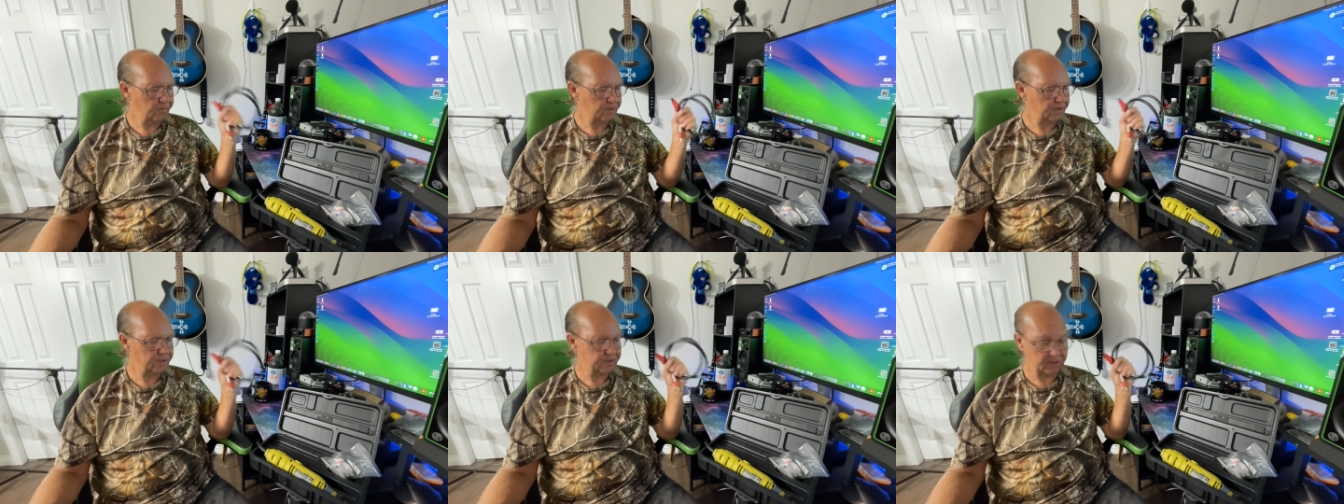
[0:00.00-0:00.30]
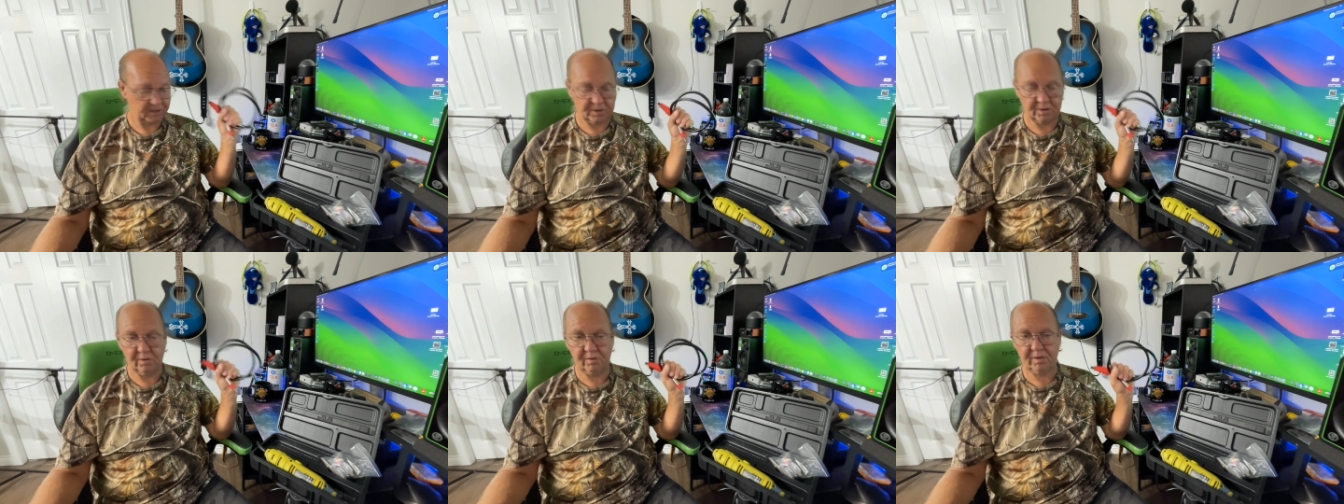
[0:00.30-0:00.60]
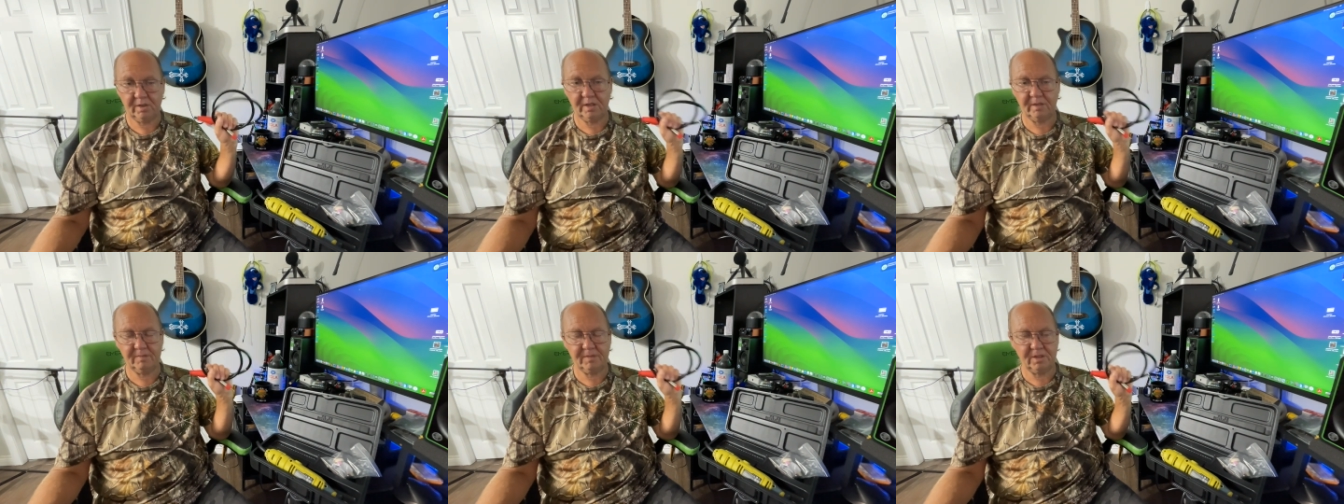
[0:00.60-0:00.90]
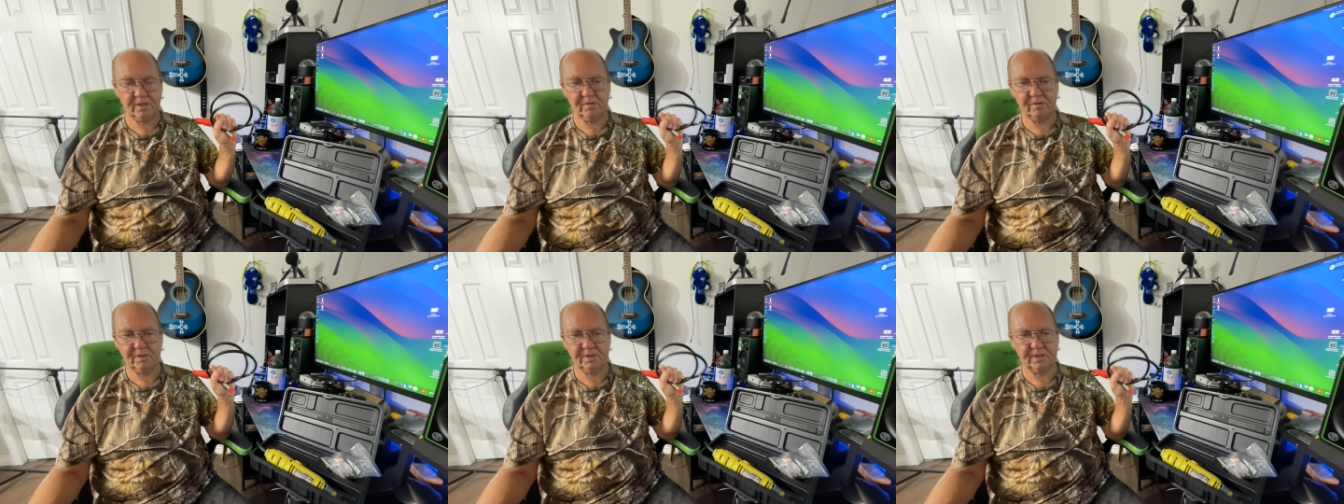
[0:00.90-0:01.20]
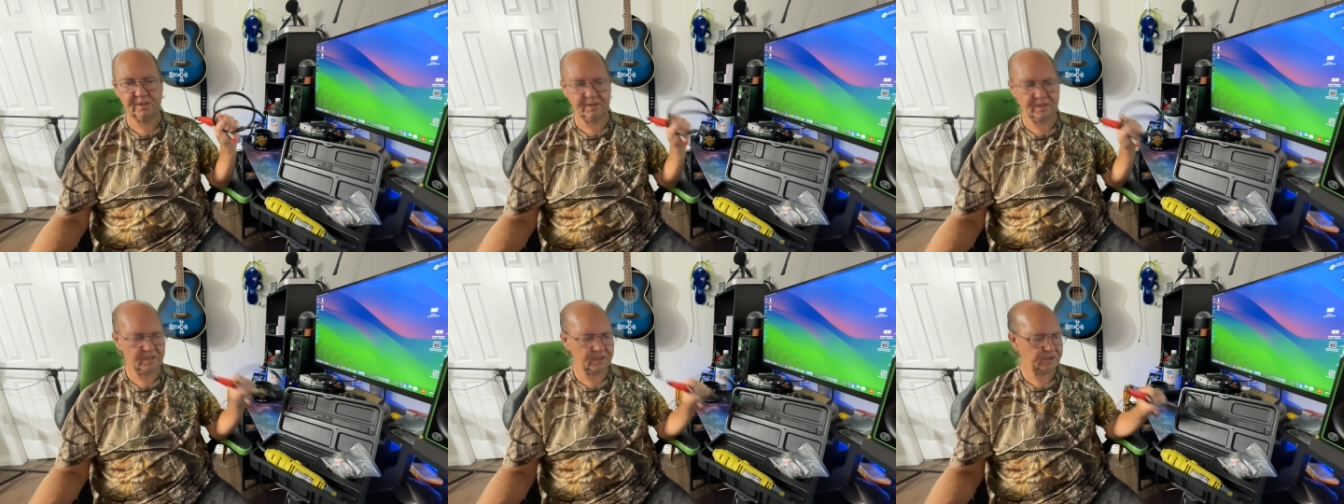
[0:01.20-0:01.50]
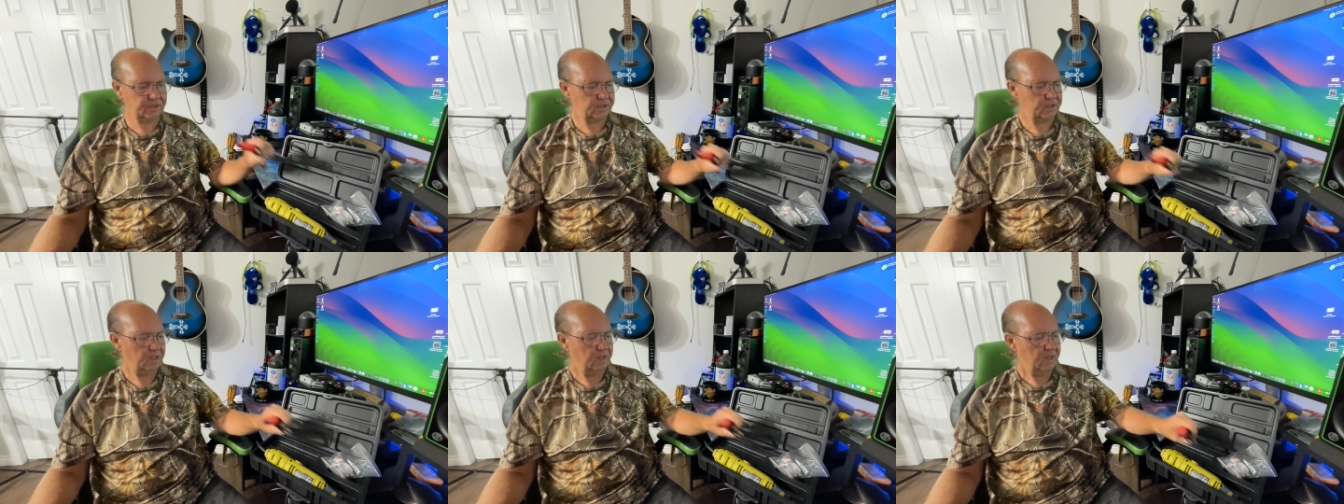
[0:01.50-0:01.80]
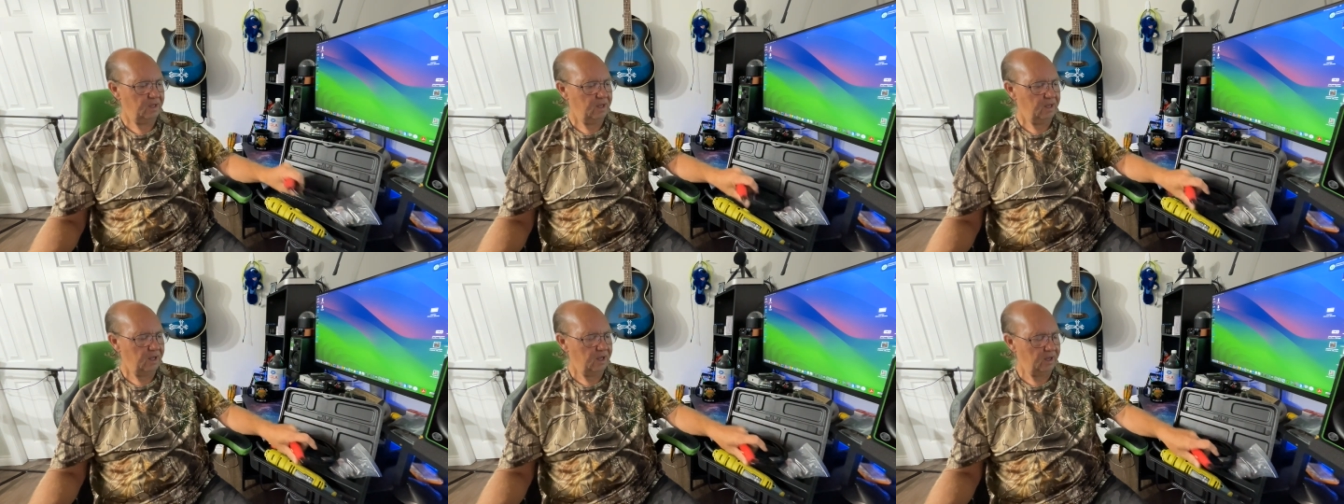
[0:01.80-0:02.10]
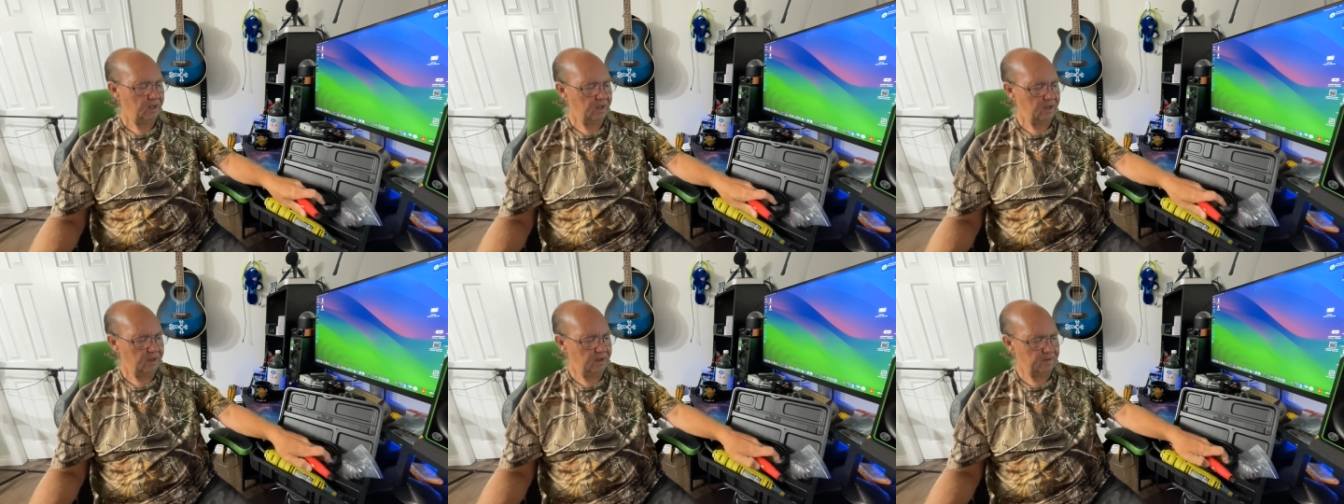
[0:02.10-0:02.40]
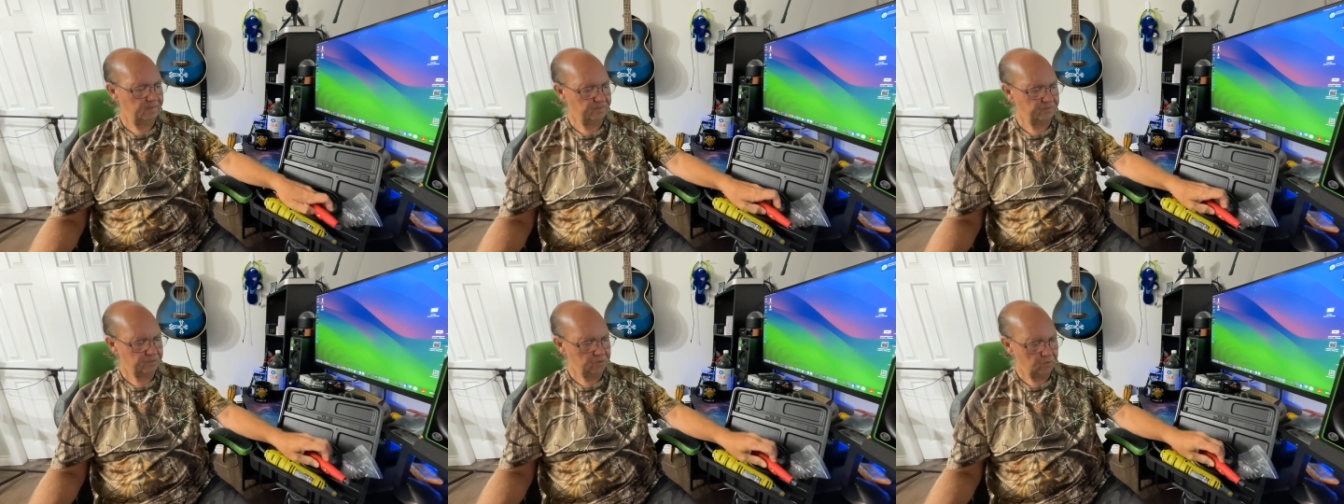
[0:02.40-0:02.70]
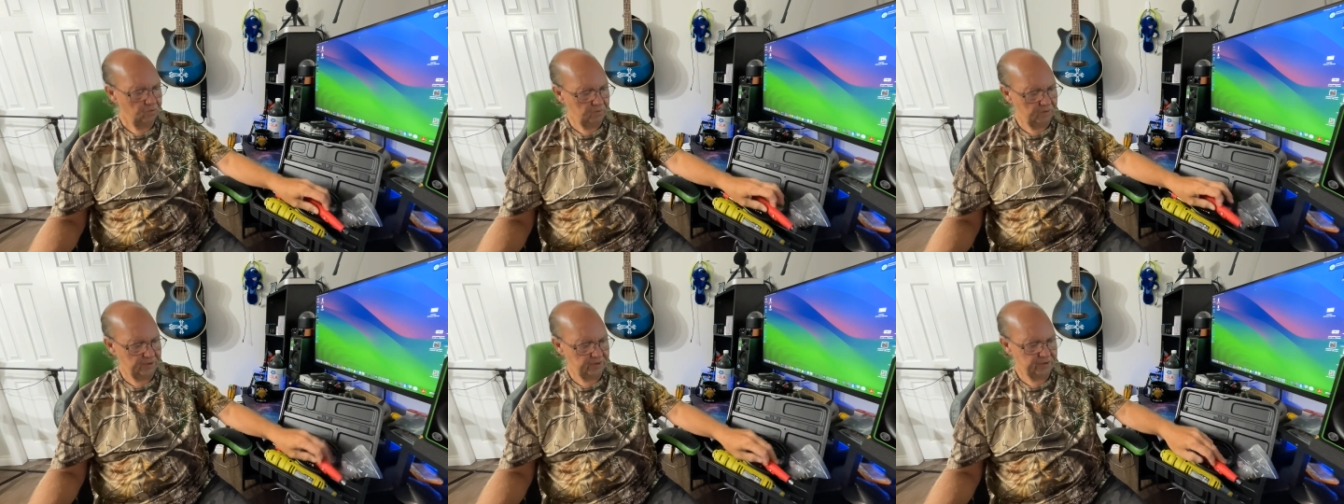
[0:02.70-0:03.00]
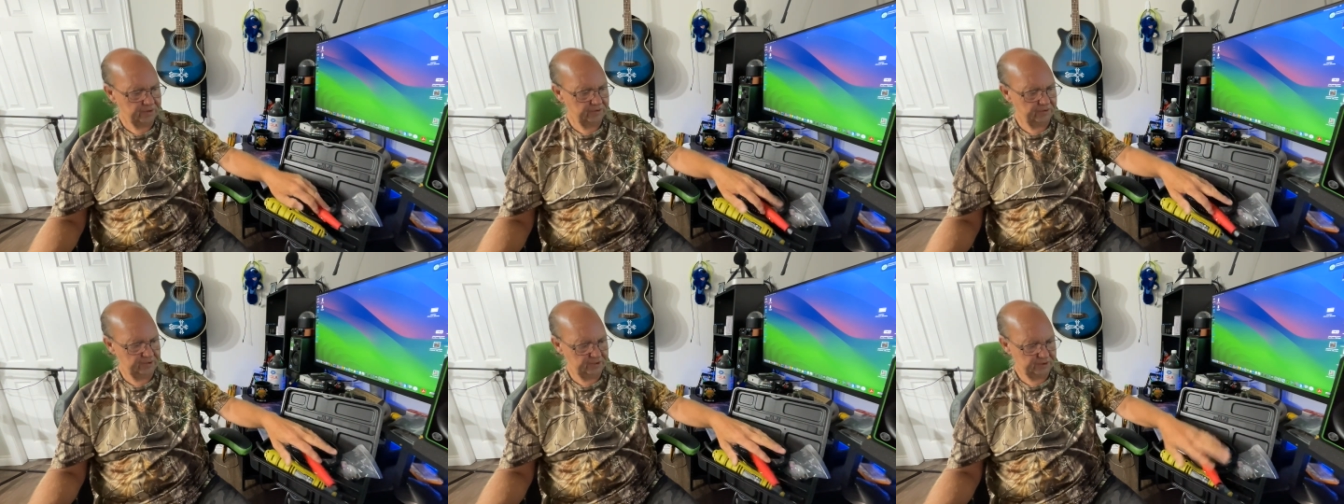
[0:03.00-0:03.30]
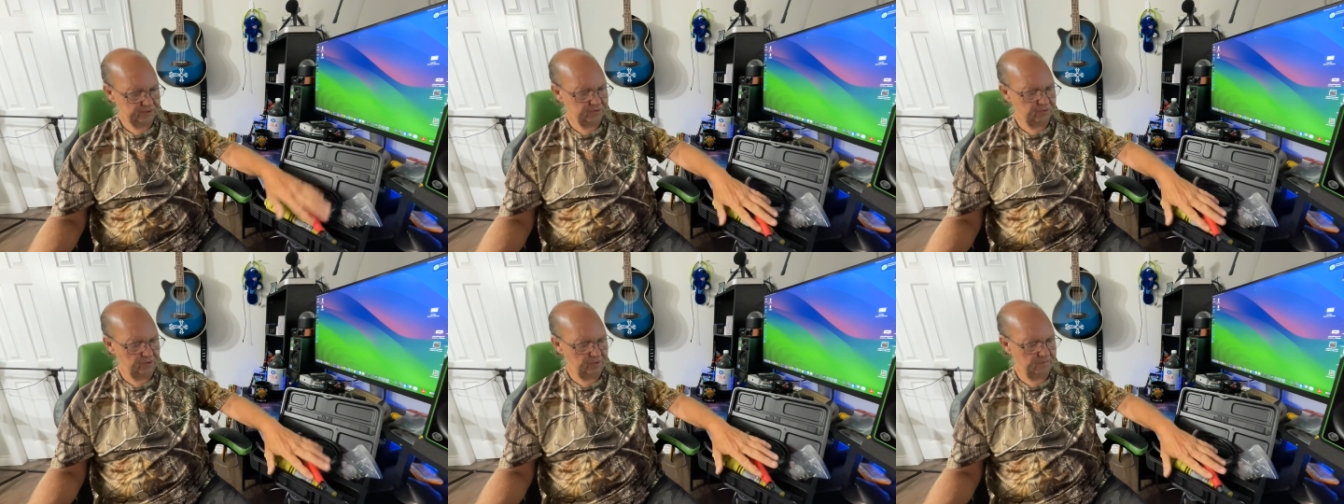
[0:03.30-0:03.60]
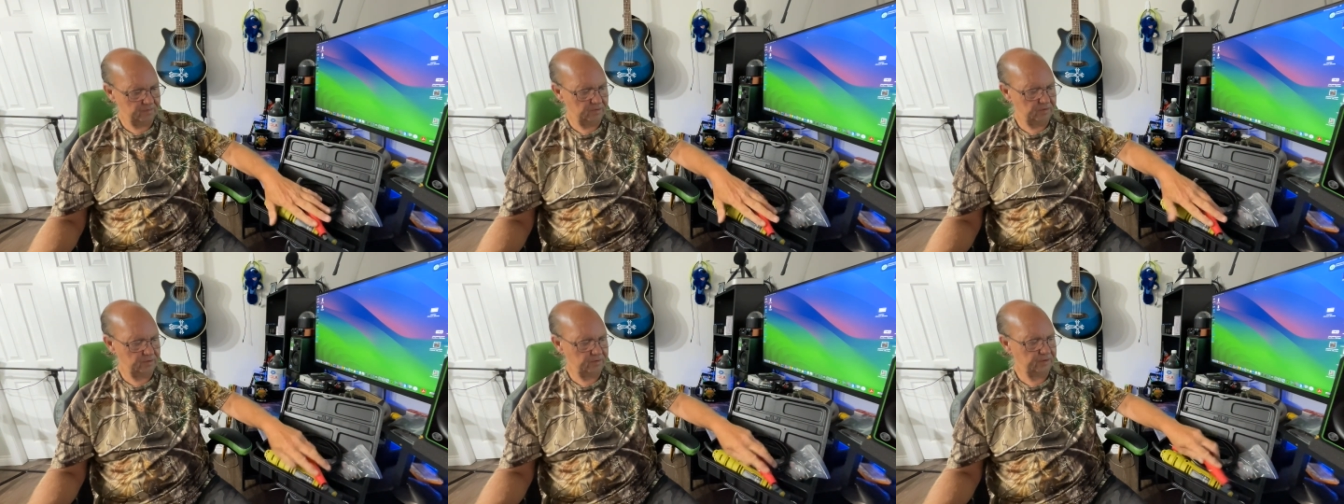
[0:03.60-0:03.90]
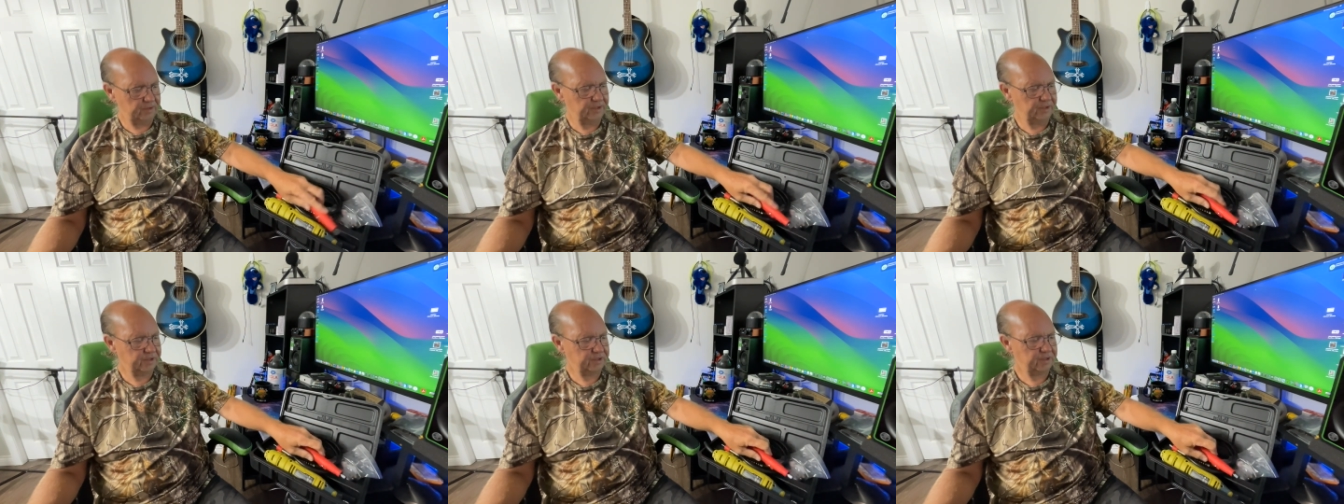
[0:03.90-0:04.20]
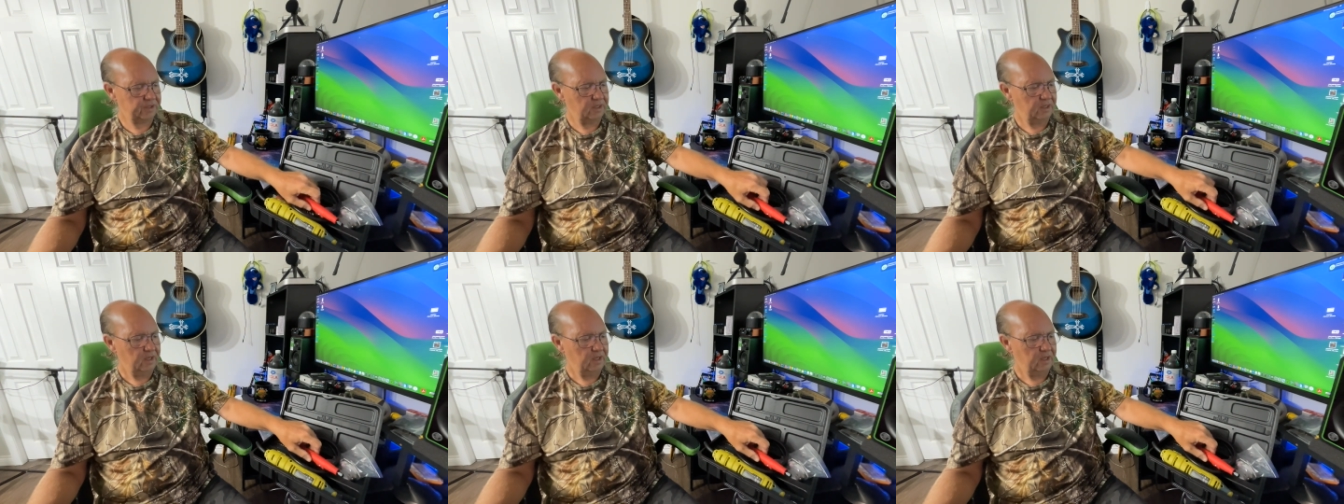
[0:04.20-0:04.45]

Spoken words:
because I know I'm going to be using this with this Dremel at least.